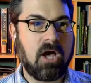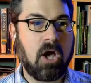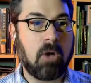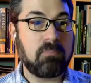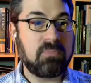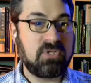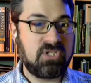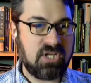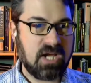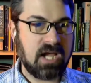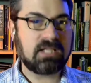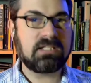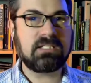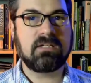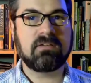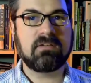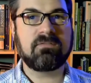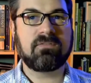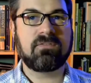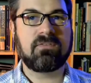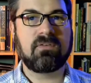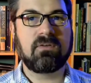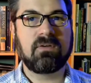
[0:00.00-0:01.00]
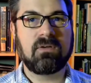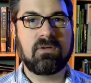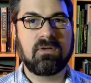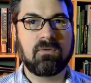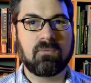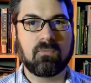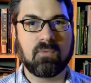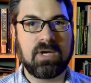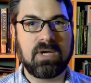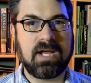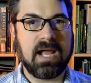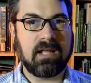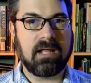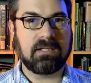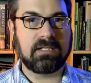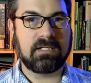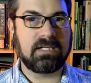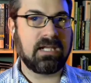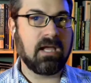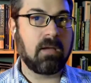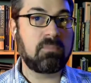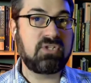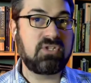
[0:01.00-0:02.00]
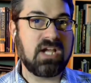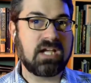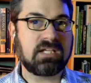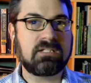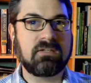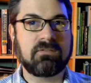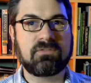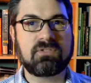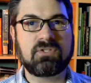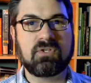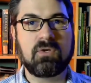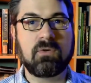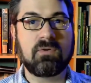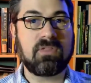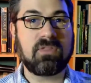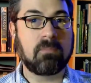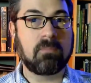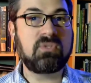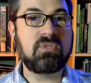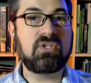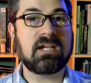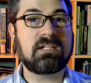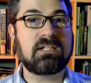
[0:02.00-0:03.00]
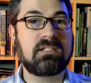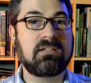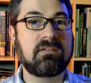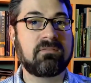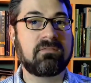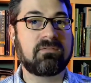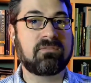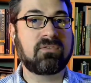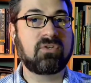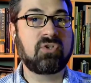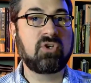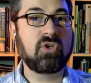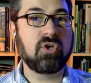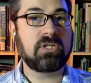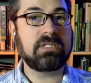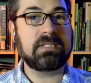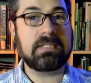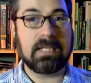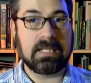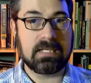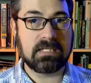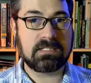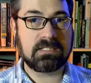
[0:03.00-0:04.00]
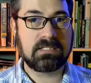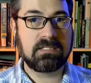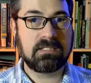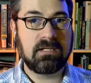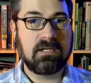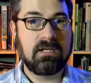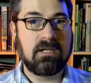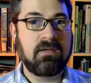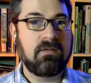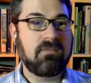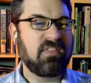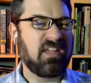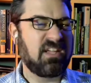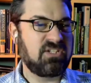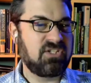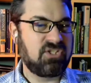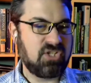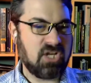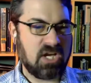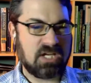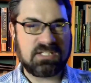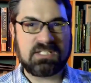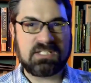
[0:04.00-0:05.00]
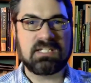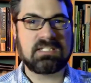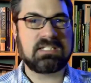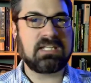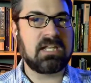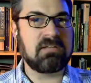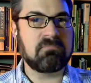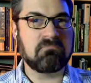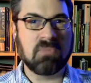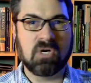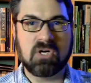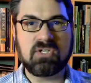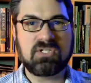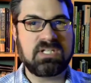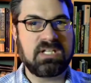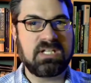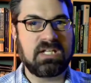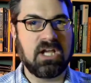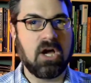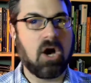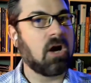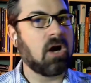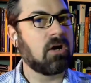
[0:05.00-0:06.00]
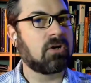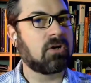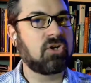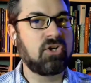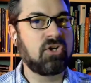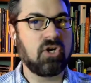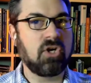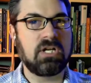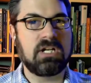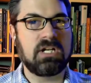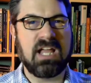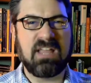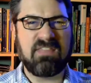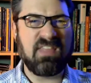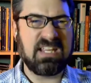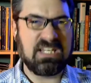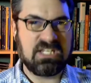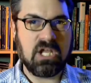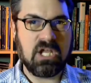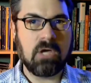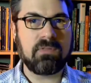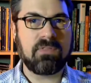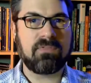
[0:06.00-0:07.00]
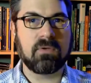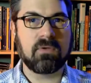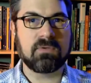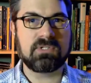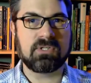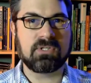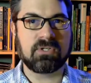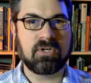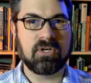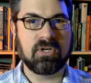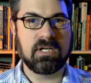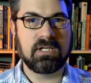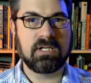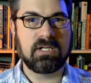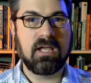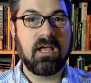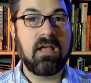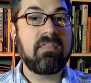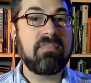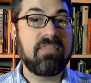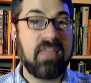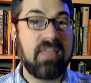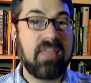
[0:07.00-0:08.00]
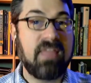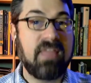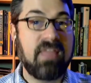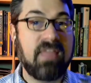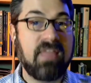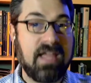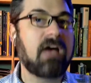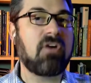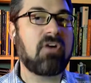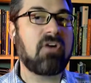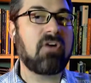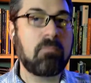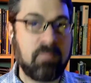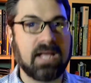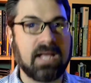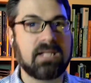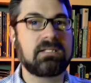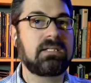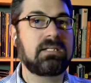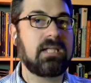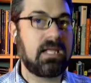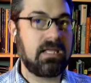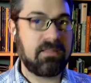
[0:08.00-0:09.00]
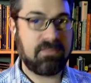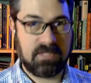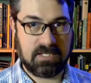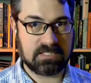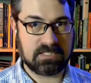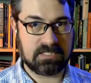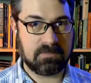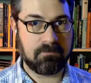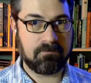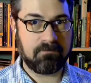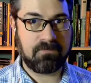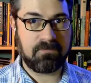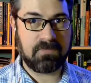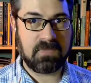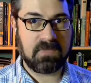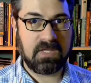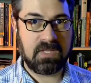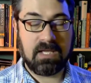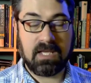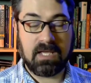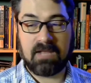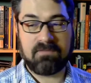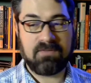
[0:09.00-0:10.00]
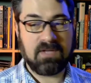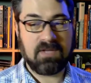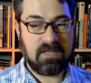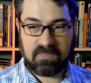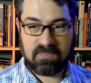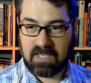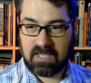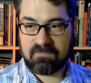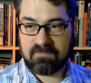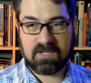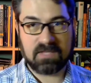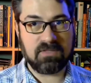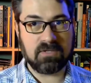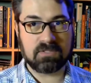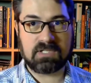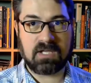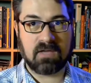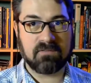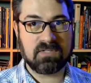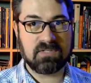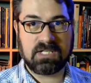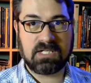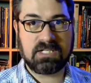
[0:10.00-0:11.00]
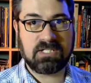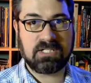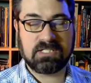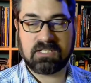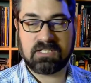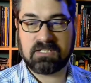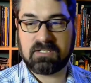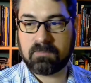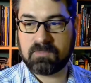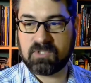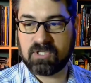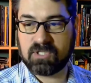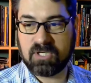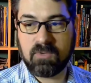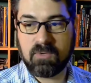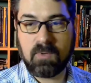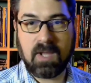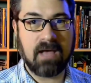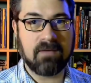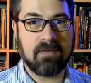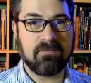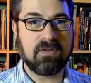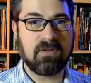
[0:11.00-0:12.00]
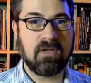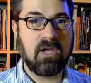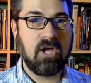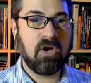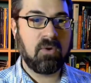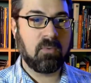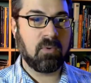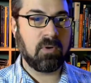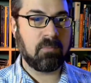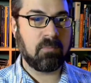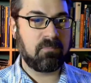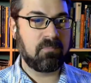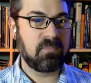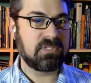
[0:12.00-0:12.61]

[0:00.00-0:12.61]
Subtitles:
objective reality, objective truth, objective goodness, that justice and mercy are good, and they know that those are good, they have abandoned atheism. And I've had those conversations, as I'm sure you have, where